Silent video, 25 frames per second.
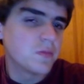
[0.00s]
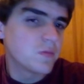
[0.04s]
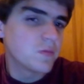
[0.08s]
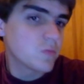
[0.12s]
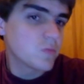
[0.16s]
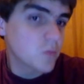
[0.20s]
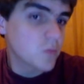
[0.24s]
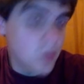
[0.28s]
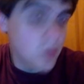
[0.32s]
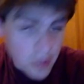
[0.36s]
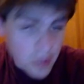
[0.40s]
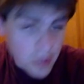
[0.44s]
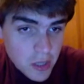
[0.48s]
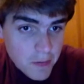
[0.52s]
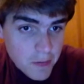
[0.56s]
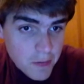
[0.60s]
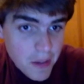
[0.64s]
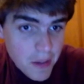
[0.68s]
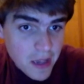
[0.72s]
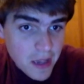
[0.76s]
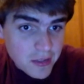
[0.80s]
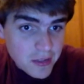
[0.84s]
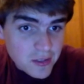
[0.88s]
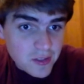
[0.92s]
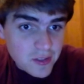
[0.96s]
clearly a
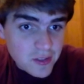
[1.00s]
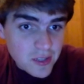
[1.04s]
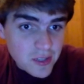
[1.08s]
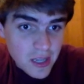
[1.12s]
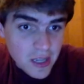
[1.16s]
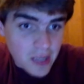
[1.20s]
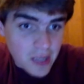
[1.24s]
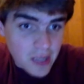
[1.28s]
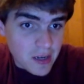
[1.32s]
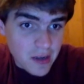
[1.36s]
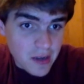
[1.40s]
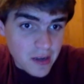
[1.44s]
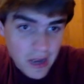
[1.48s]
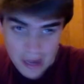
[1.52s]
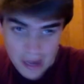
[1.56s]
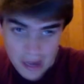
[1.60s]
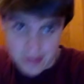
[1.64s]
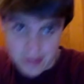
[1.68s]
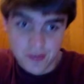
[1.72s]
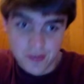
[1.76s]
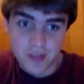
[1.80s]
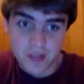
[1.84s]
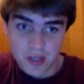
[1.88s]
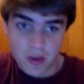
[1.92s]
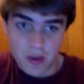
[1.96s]
base, it
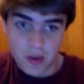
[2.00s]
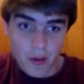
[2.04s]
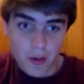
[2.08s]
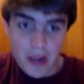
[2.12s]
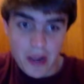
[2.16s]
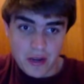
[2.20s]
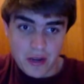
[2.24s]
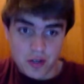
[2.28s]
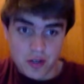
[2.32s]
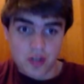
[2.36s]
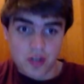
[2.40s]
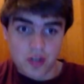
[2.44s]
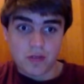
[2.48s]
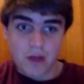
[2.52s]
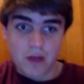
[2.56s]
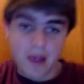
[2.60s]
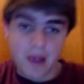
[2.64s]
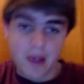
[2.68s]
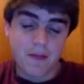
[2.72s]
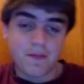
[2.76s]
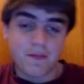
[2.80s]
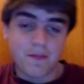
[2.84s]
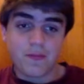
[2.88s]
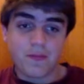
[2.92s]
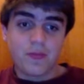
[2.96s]
ends in OH,
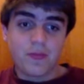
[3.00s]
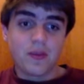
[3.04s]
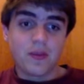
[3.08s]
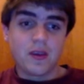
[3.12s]
right?